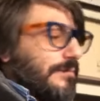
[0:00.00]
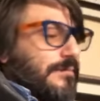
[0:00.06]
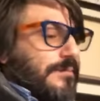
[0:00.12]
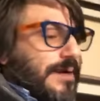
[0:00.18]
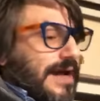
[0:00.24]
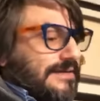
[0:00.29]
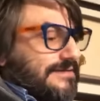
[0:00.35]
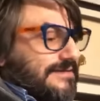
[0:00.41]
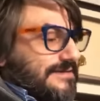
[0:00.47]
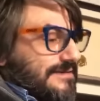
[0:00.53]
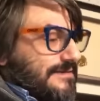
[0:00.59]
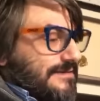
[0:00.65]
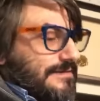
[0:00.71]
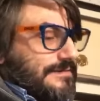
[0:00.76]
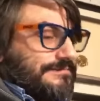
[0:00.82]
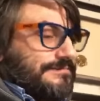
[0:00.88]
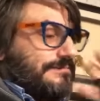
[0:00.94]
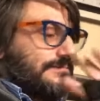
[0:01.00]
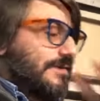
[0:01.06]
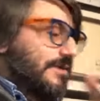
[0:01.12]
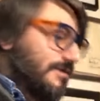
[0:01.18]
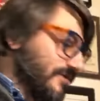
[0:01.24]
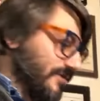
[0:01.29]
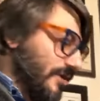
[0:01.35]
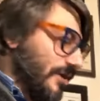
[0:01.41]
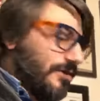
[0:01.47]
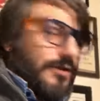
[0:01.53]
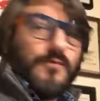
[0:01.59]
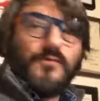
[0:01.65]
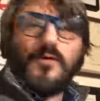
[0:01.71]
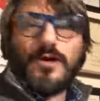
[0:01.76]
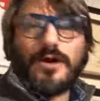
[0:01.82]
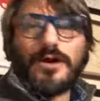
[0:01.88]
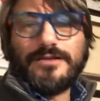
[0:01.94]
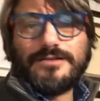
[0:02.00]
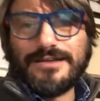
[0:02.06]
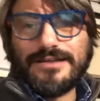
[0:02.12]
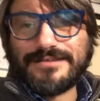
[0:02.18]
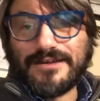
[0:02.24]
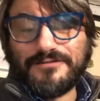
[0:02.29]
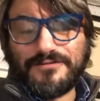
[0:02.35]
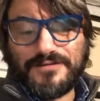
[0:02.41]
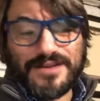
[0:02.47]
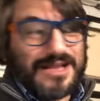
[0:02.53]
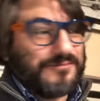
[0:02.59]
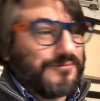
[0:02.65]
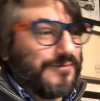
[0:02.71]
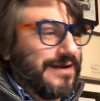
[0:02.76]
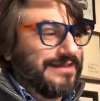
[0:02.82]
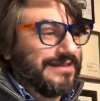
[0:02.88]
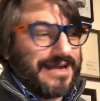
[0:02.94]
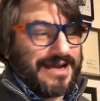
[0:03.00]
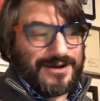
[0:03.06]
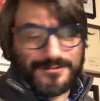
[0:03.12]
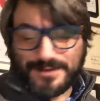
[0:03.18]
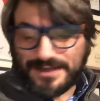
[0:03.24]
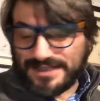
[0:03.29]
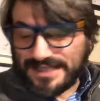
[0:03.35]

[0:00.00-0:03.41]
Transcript: but sorry, don't worry. There's something that went down, but